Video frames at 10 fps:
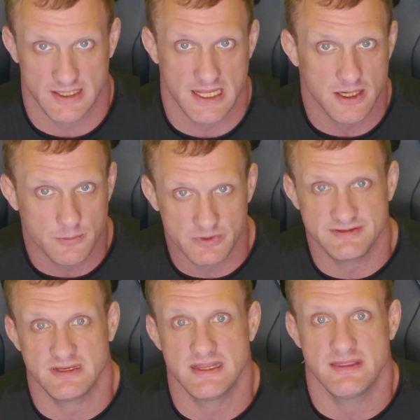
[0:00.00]
and I hope we
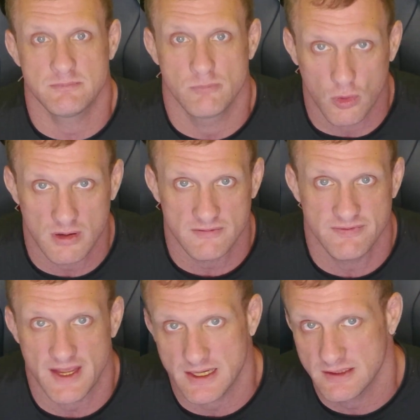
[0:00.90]
see more of
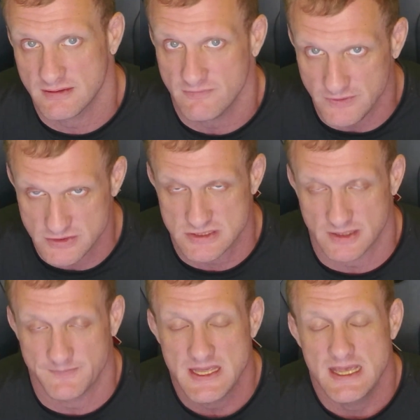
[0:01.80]
that in the future.